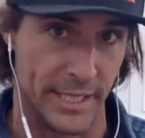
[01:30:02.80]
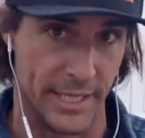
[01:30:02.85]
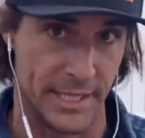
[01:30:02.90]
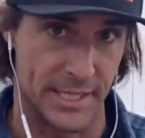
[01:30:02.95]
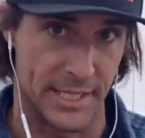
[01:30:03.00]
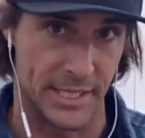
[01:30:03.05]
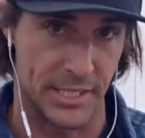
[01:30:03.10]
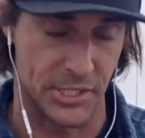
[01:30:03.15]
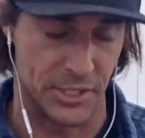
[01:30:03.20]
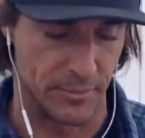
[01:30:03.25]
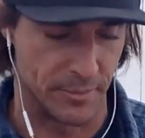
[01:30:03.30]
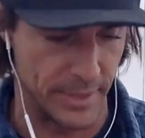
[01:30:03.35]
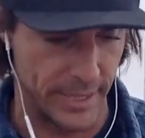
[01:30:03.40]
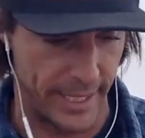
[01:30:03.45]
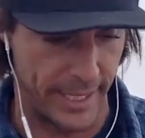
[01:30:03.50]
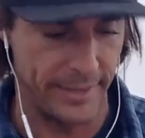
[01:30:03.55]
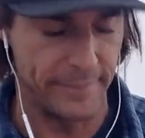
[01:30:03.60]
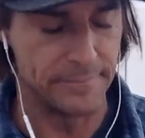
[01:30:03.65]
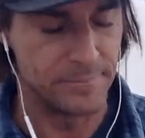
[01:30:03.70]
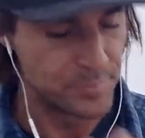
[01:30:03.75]
the system.
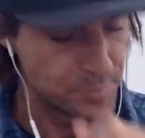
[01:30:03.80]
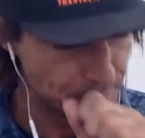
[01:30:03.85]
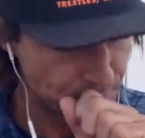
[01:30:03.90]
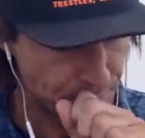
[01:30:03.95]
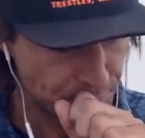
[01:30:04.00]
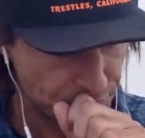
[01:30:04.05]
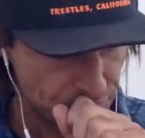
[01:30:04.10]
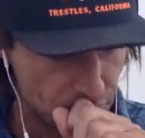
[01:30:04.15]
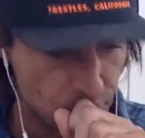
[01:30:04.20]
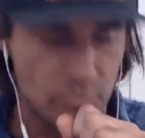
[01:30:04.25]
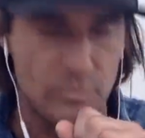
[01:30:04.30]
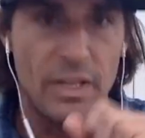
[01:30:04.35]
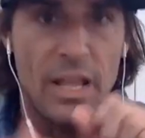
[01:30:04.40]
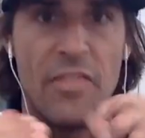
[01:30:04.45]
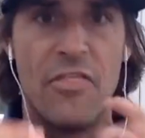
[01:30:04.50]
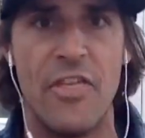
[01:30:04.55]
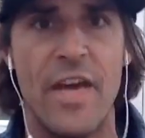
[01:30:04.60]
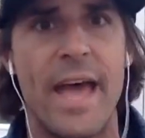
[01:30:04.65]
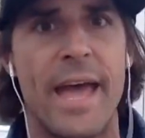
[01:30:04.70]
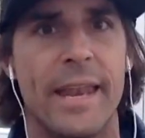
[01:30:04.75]
Okay.
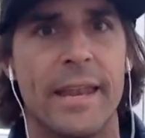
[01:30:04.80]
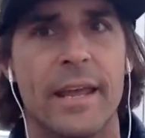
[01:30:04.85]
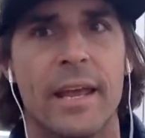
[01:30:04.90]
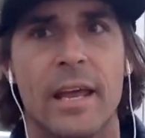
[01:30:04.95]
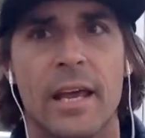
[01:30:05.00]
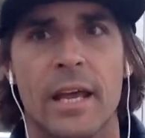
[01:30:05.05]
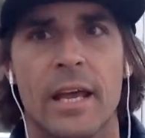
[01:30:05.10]
Then,